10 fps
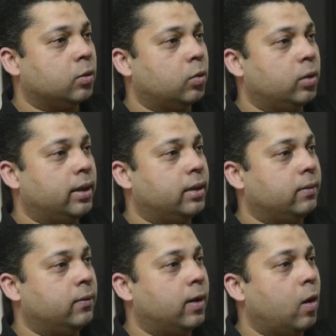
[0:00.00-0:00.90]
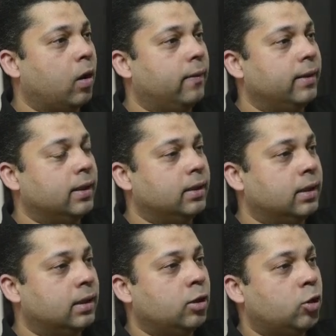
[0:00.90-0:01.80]
So it will
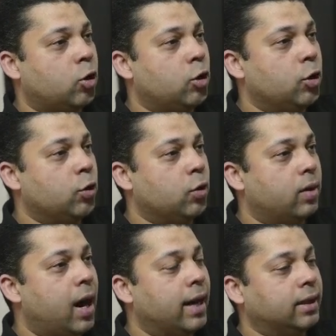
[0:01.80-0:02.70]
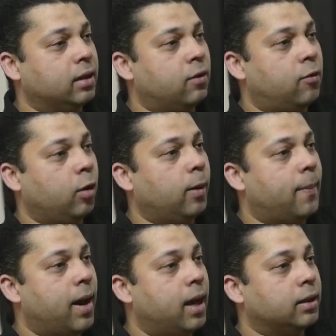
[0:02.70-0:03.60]
always show you either the full
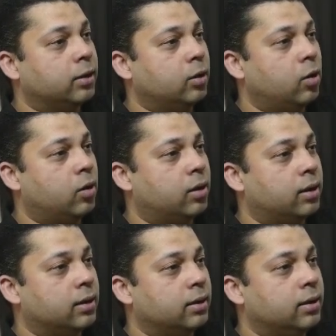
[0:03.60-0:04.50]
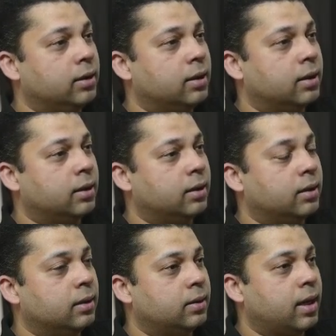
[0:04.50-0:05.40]
path or
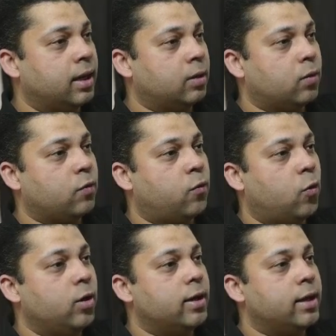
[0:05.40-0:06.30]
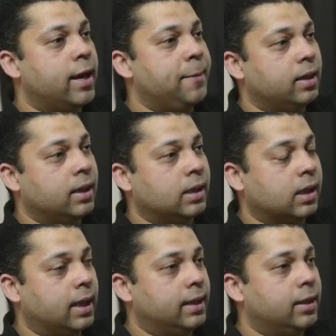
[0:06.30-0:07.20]
the current folder name
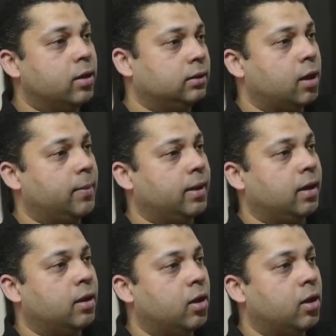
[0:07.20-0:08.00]
inside your terminal.